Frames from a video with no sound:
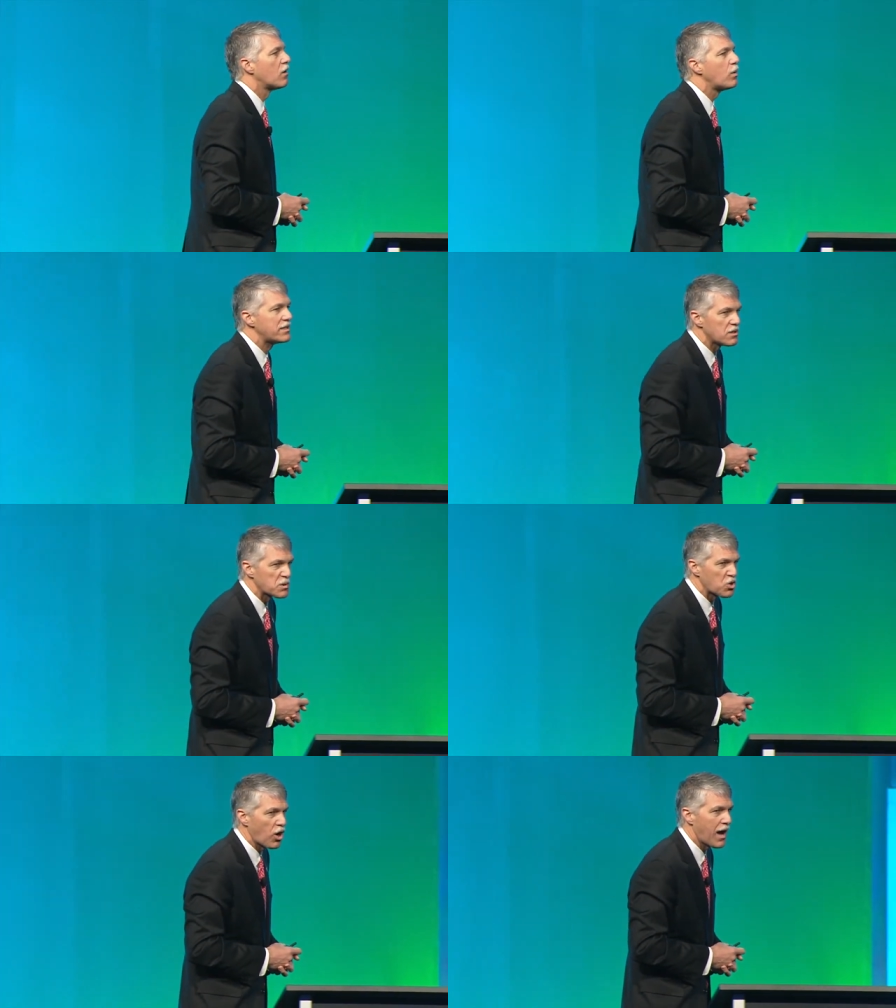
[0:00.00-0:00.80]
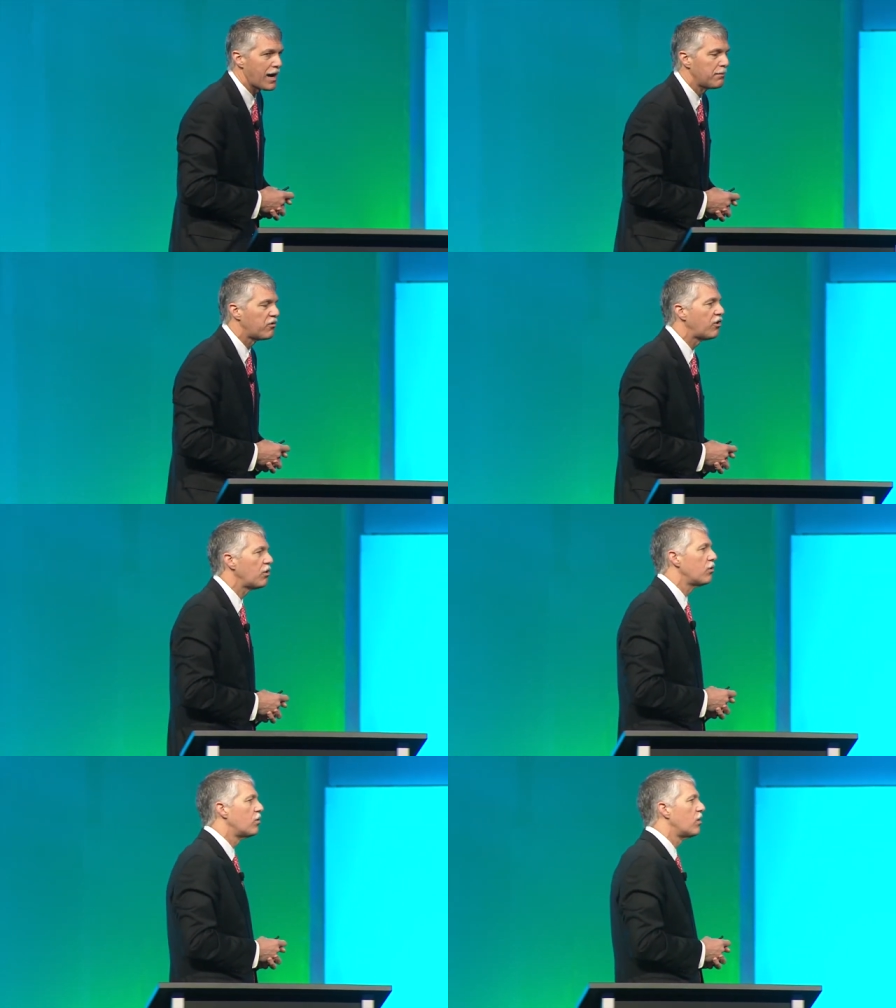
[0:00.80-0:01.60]
we subscribe
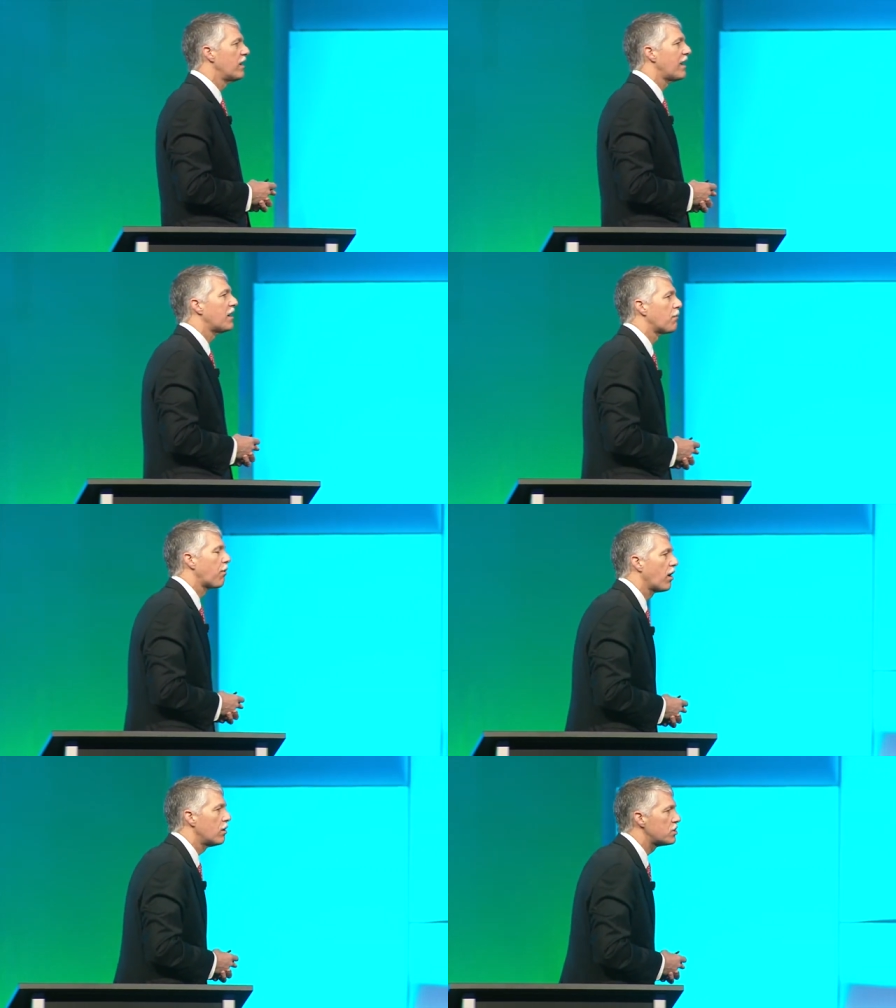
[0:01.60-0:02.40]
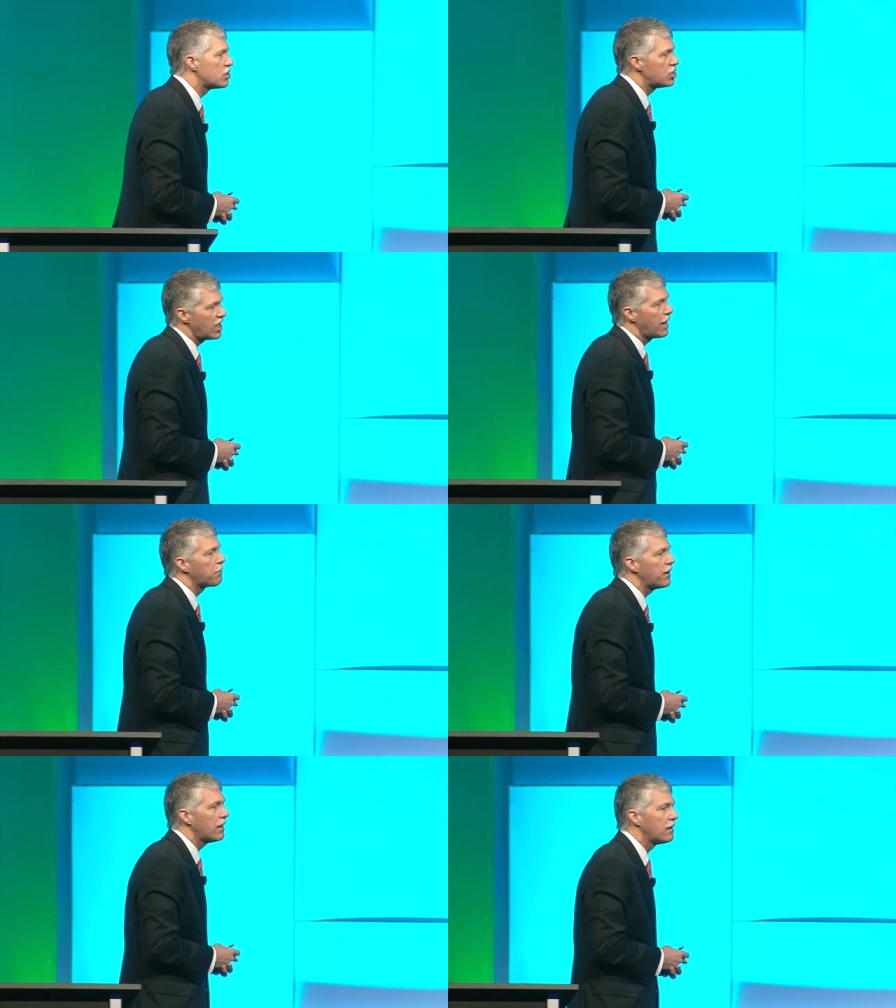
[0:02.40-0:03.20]
to an approach
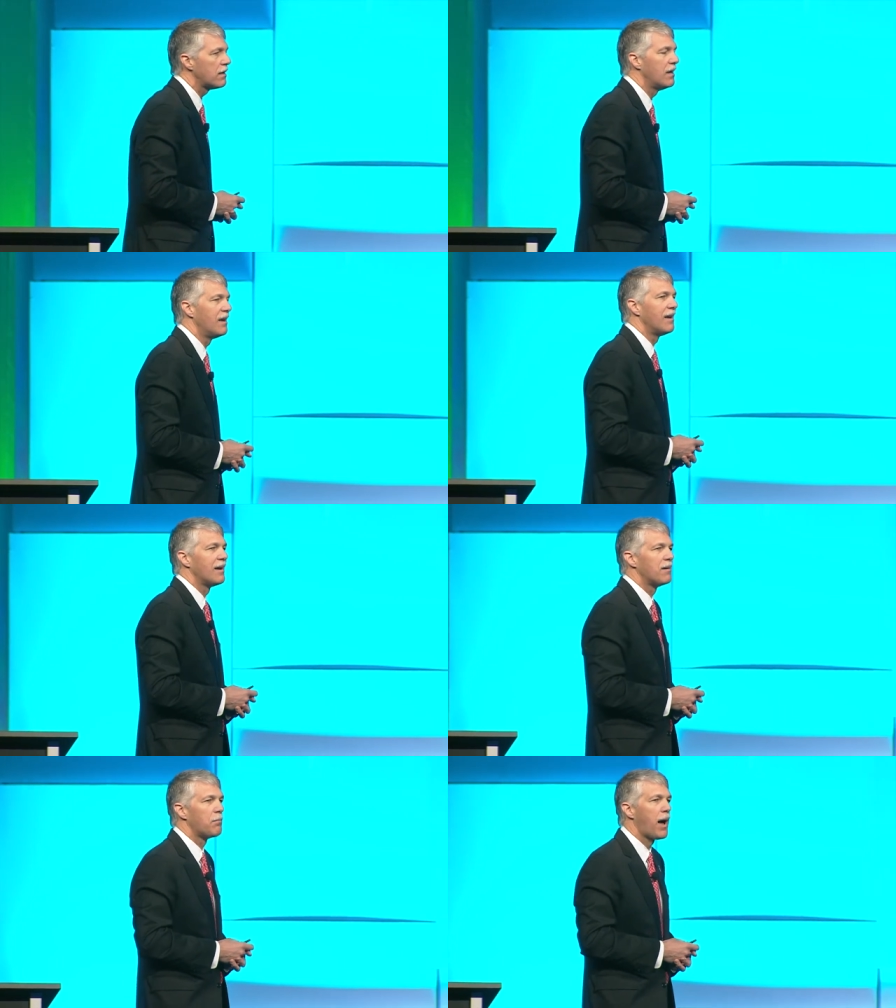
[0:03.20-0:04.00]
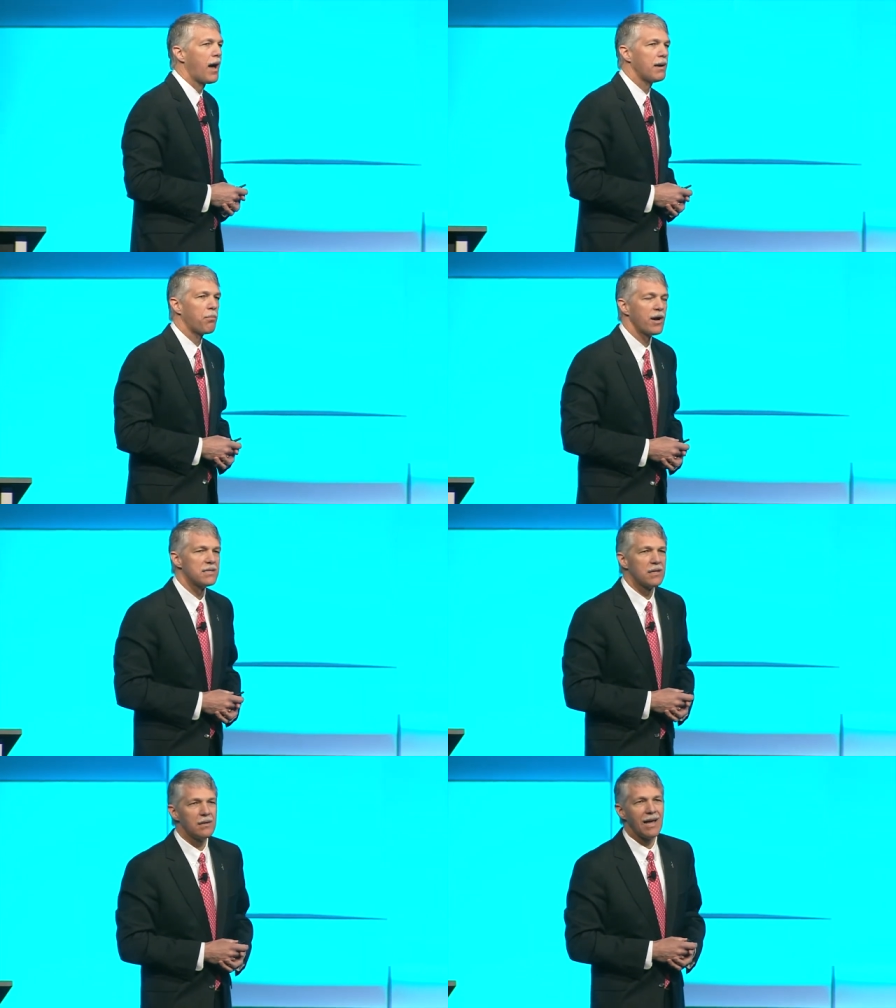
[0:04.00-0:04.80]
championed by
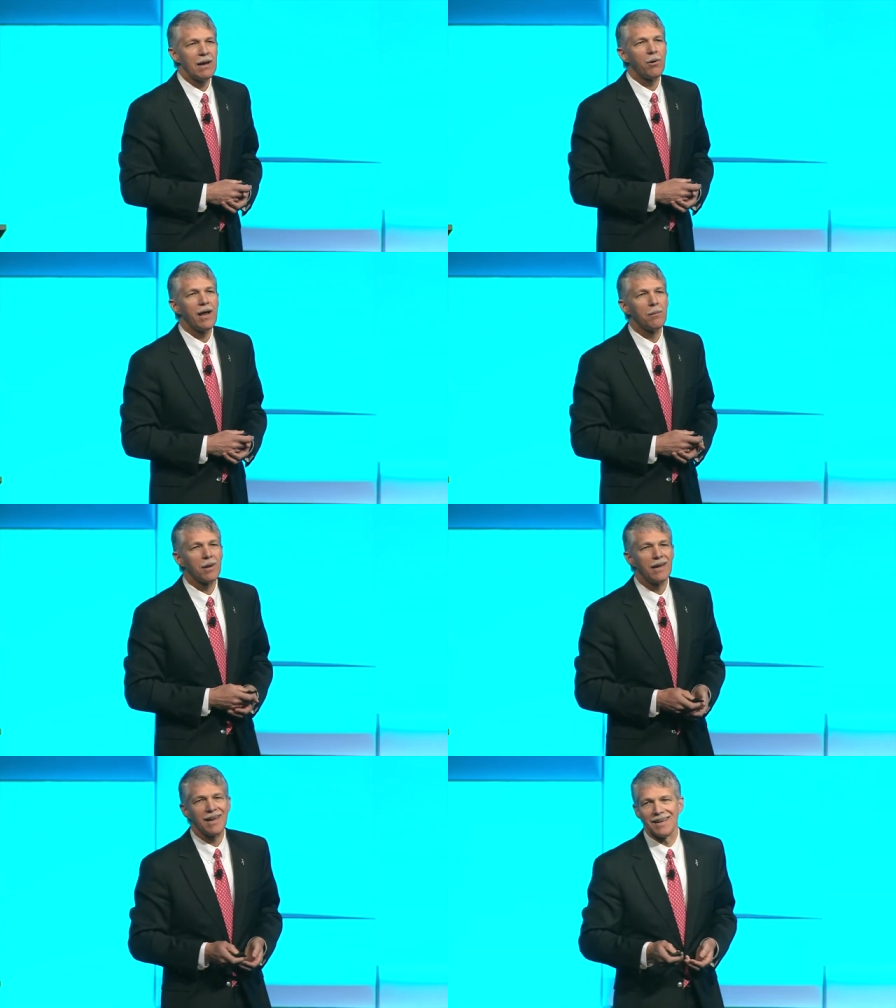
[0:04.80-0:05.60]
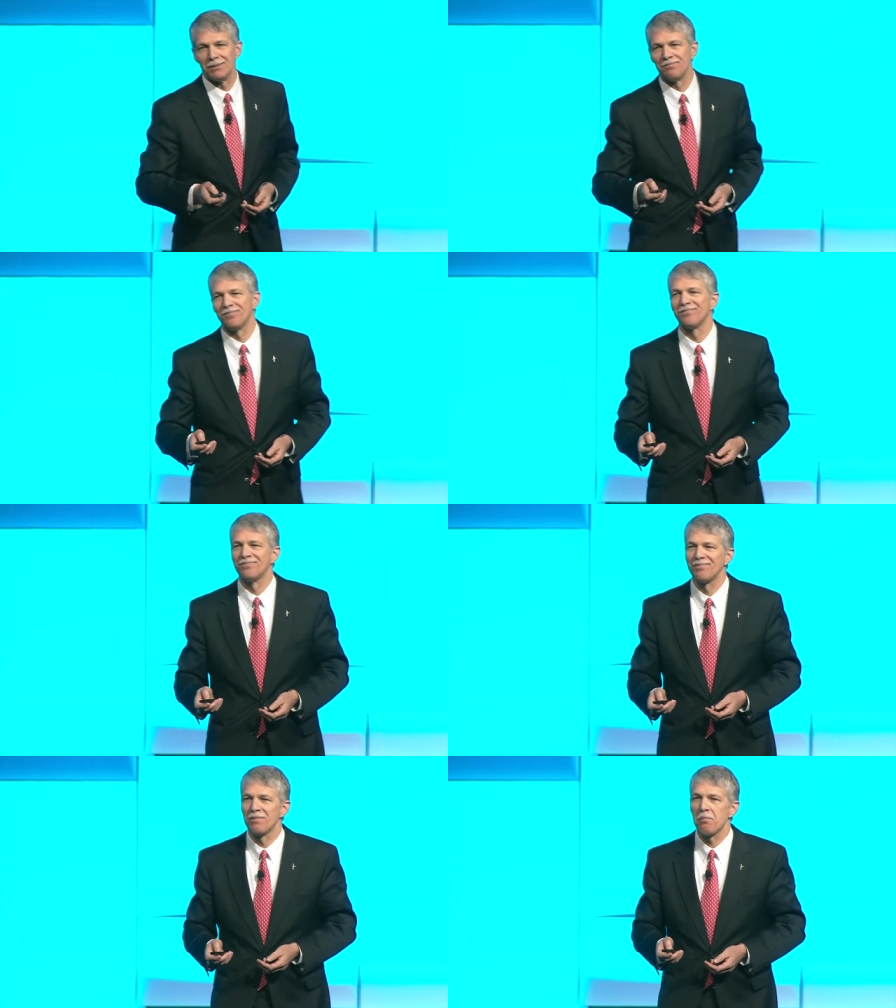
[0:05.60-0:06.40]
President Abraham Lincoln
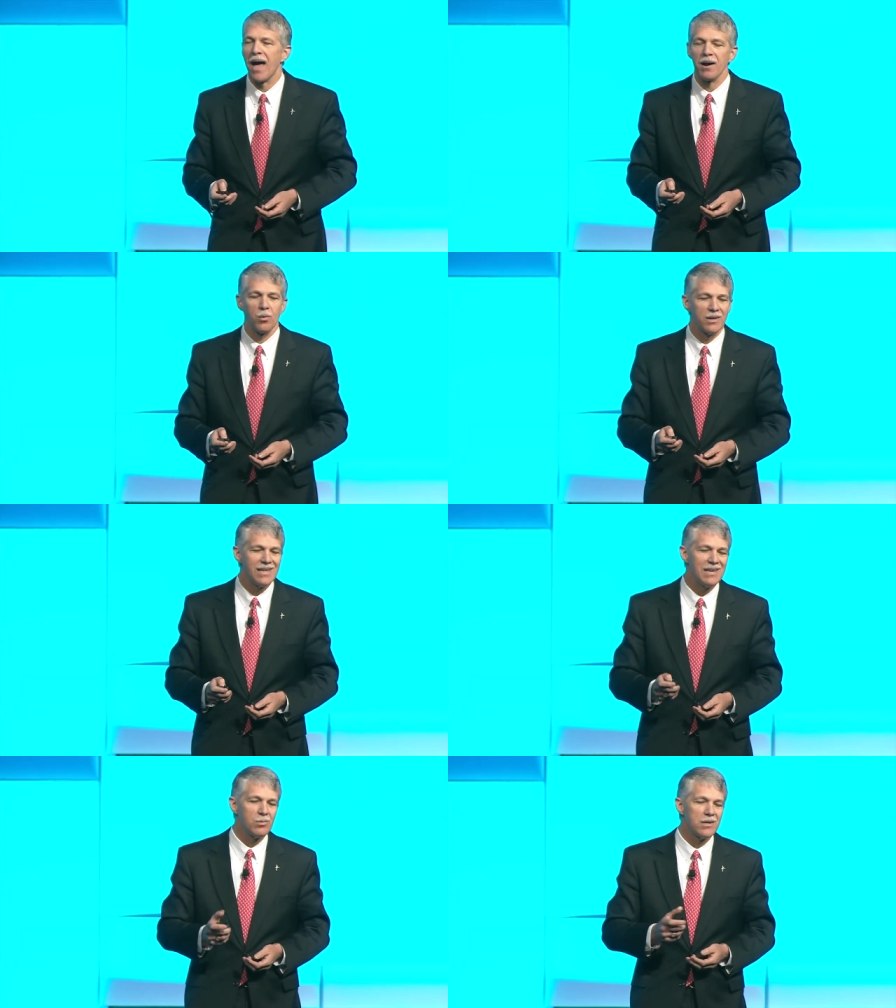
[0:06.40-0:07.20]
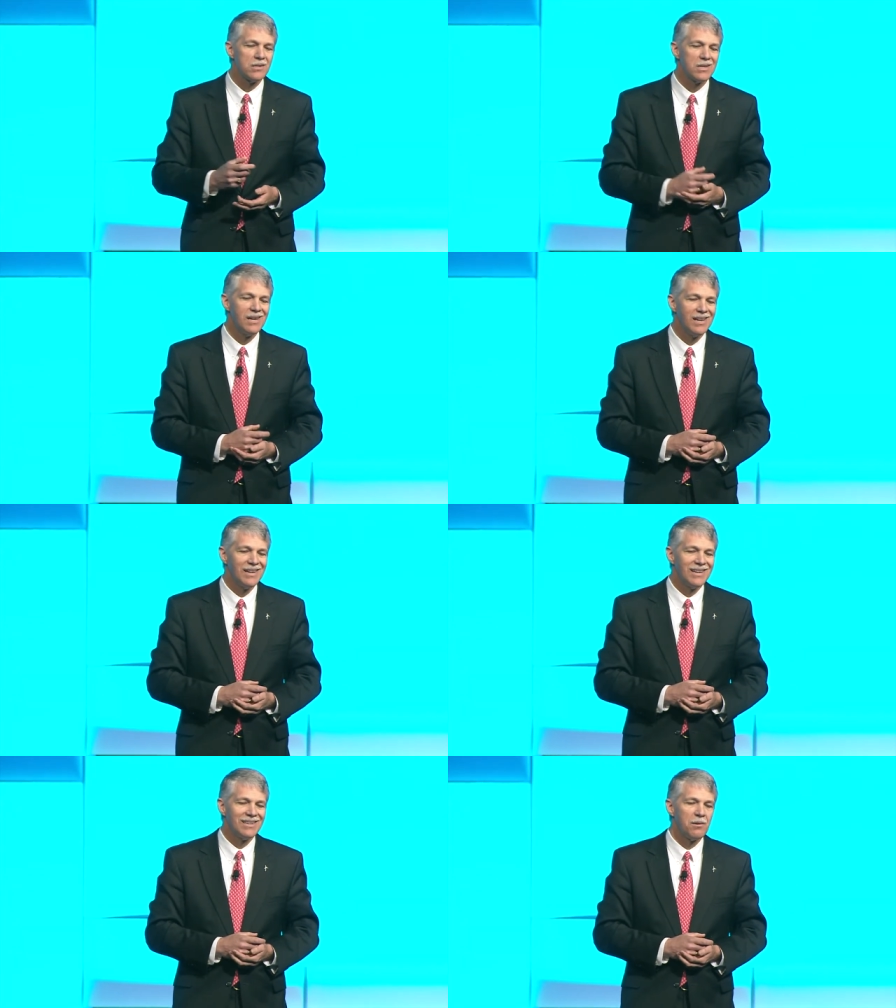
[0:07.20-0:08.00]
back when he was
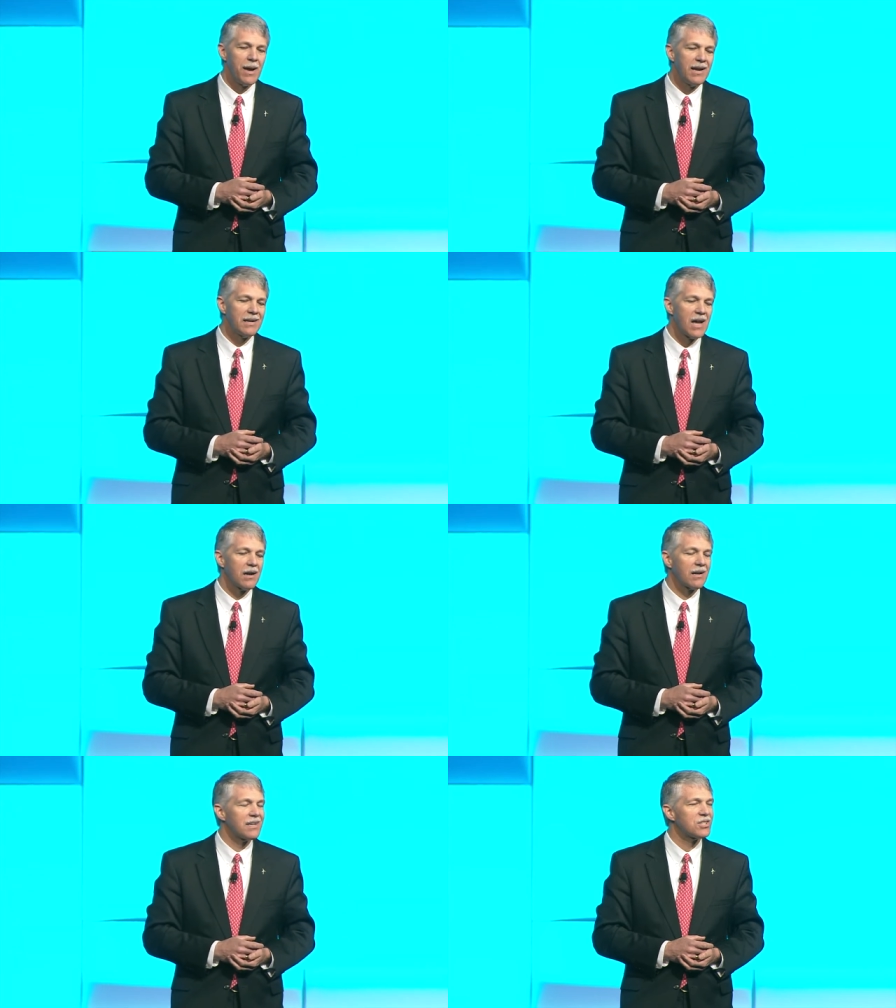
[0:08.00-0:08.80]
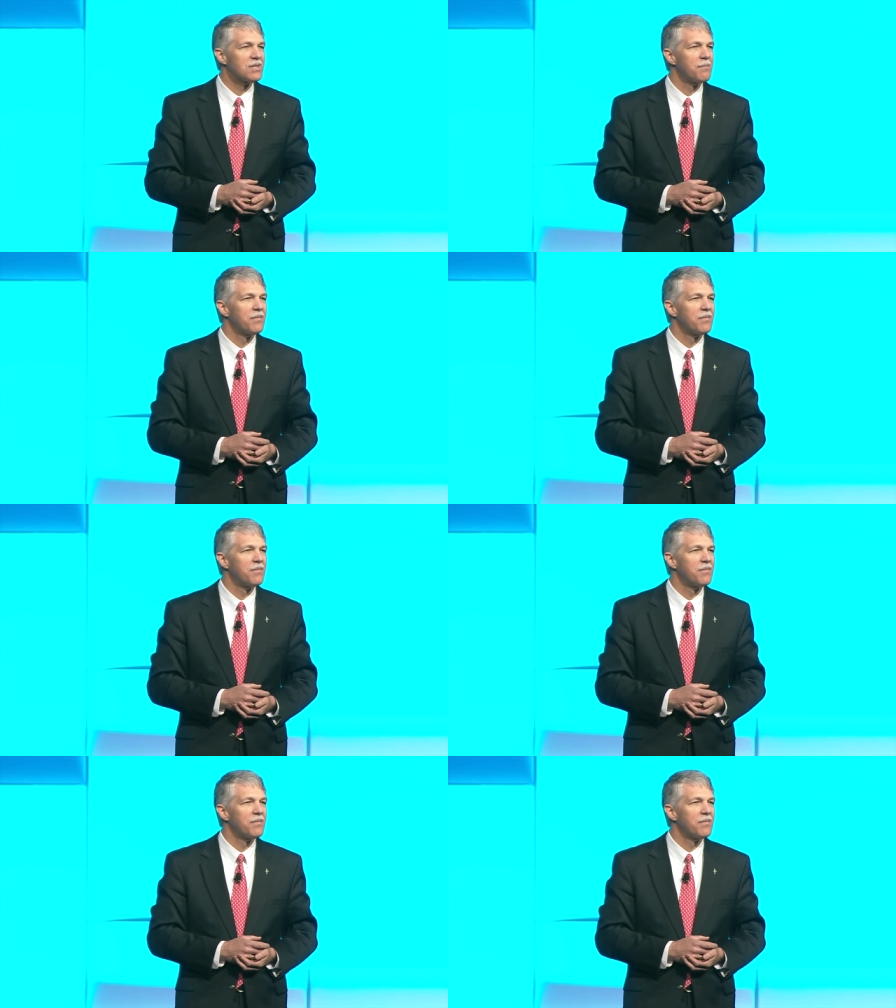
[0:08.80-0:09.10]
debating Douglas.